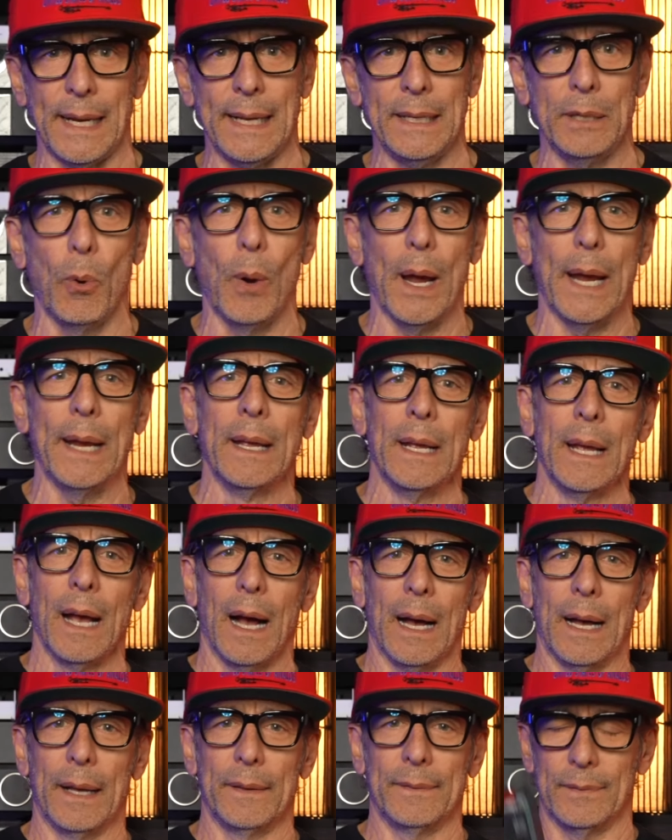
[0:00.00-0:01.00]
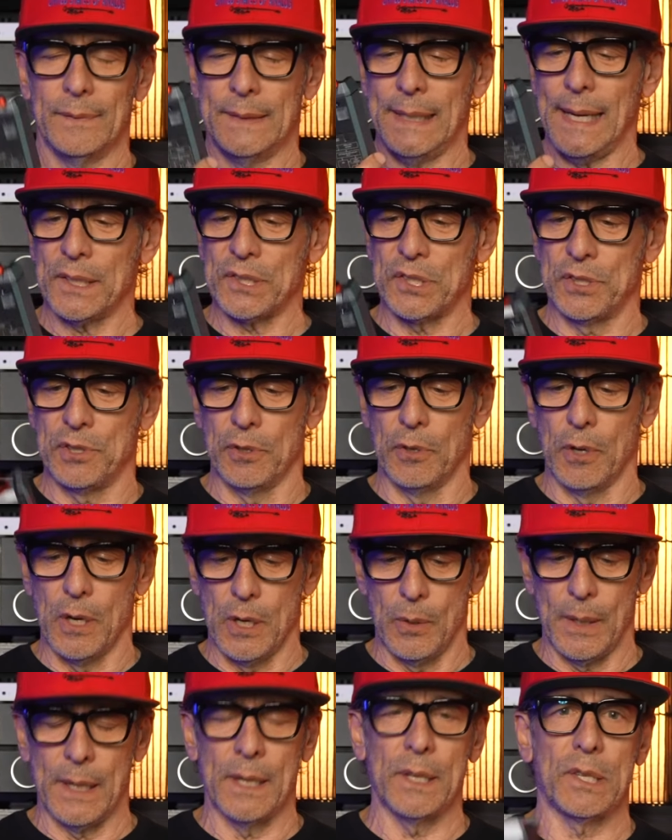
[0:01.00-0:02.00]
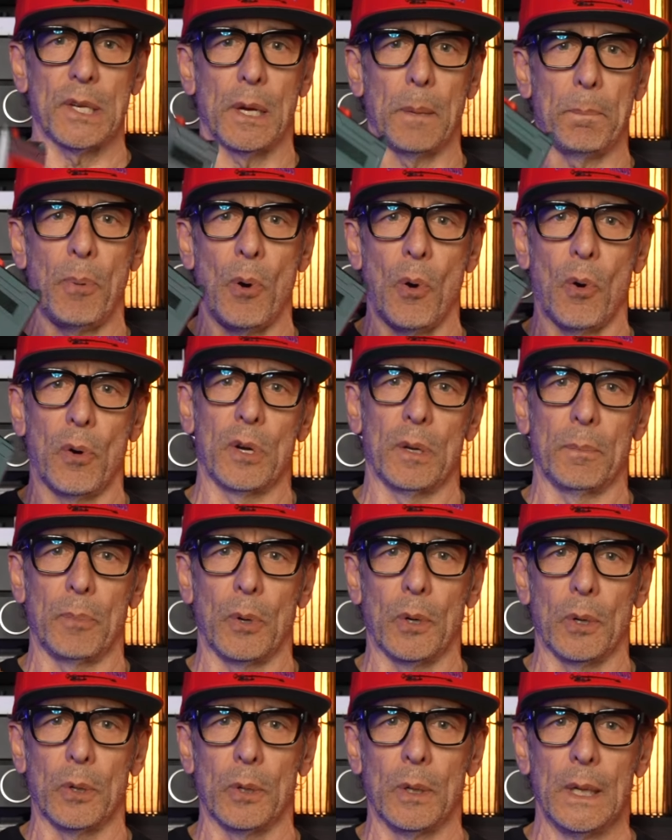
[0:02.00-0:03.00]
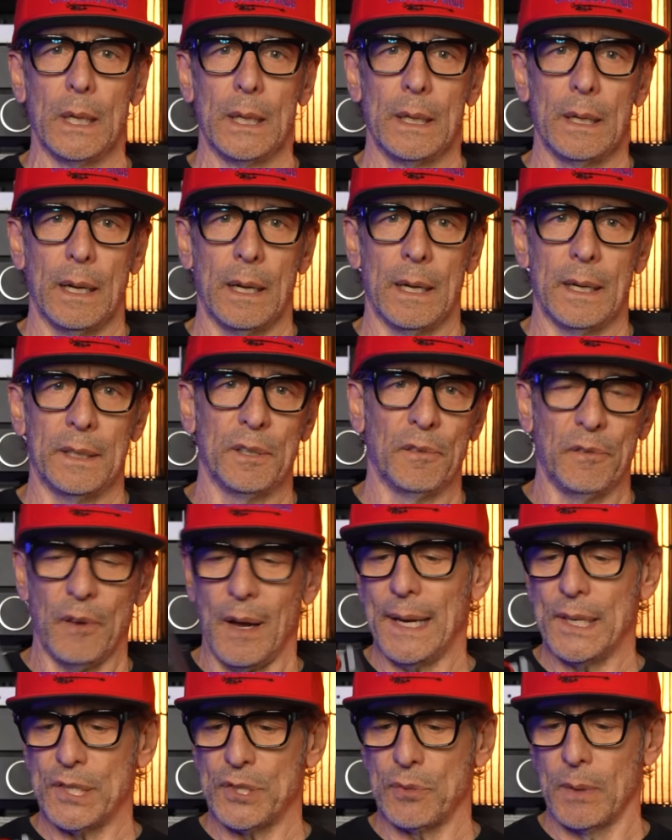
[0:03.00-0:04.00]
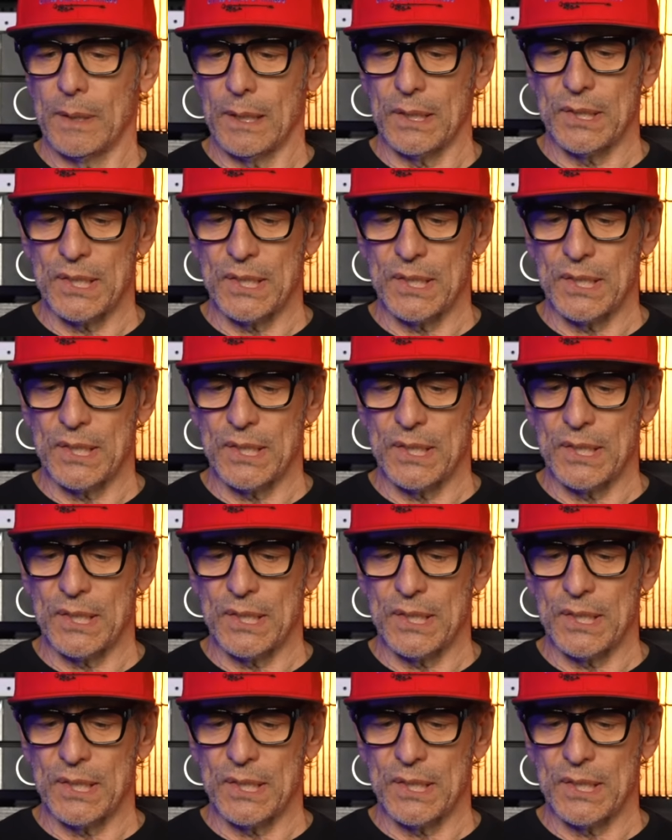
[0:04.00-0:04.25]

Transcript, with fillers: Anyway, the xDuoo is a portable device with a